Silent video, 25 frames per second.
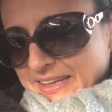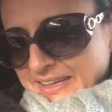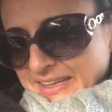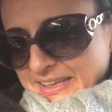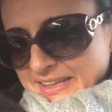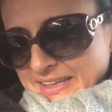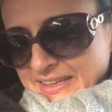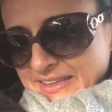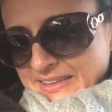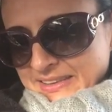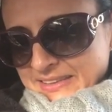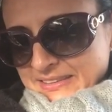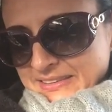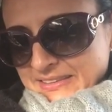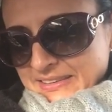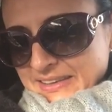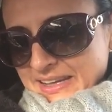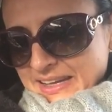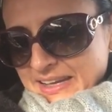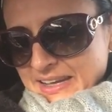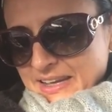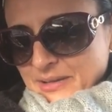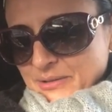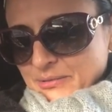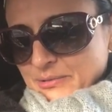And
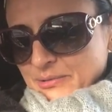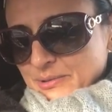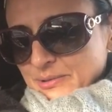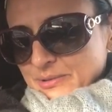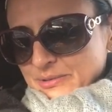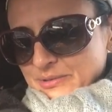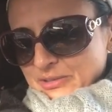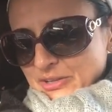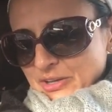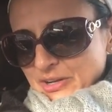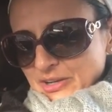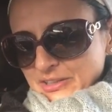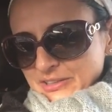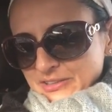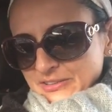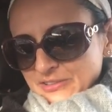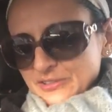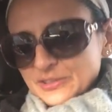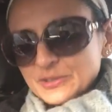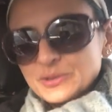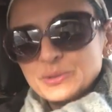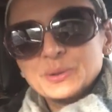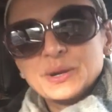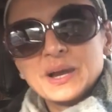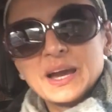I will talk
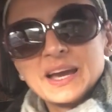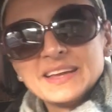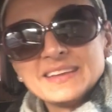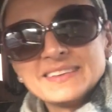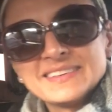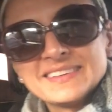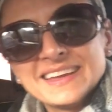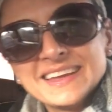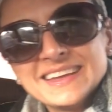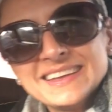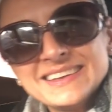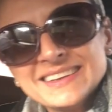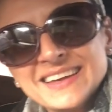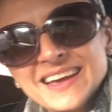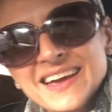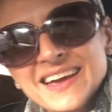to you guys later.